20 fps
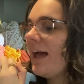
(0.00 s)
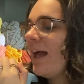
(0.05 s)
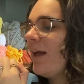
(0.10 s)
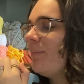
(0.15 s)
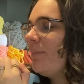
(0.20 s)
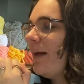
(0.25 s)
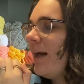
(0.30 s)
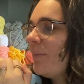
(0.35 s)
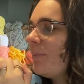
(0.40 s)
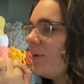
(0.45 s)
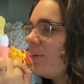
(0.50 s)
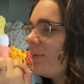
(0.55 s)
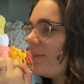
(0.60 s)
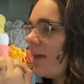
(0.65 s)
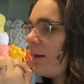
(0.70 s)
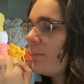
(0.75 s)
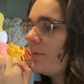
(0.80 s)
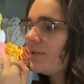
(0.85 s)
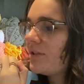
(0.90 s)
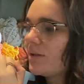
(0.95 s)
I'm happy with
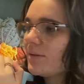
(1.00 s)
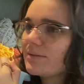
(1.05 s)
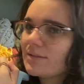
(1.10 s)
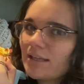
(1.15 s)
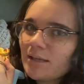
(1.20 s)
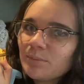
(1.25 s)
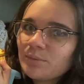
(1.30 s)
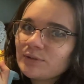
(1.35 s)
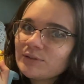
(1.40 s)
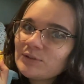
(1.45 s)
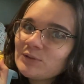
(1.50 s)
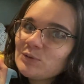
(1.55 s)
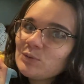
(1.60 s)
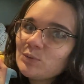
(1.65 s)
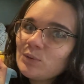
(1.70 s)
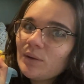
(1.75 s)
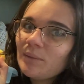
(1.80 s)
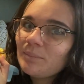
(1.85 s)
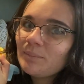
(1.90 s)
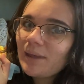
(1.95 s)
how much I was able
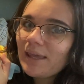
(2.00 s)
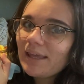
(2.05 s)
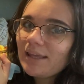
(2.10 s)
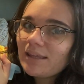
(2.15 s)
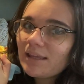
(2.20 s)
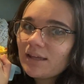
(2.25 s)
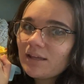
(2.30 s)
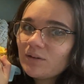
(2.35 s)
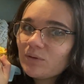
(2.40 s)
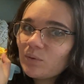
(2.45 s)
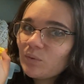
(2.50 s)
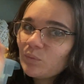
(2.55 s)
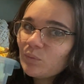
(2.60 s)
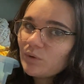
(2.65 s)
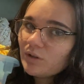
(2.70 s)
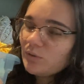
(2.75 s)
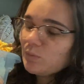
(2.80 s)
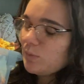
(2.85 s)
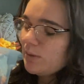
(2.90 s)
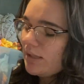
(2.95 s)
to make in
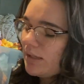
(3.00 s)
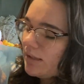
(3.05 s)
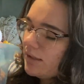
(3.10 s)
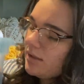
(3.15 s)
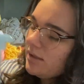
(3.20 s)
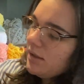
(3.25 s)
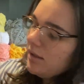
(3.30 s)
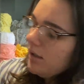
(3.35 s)
1 week.